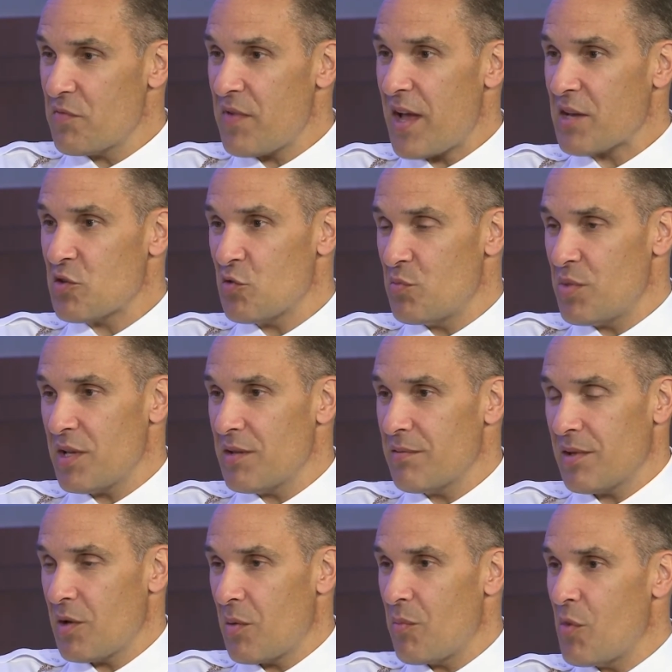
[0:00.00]
In fact, you'd be,
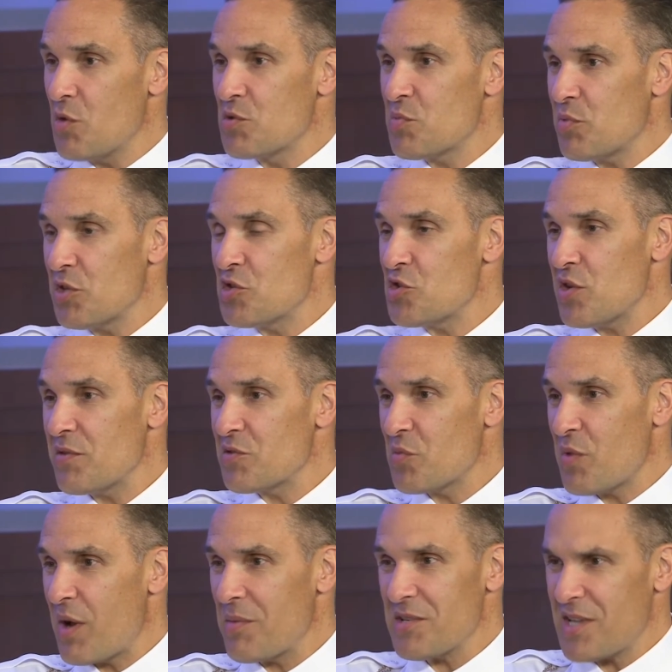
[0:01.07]
most police chiefs
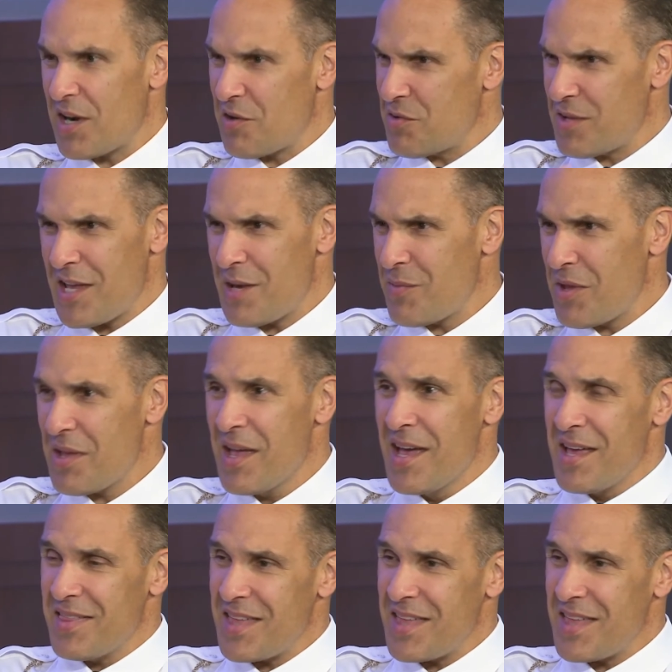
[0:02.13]
would probably say, are you kidding me?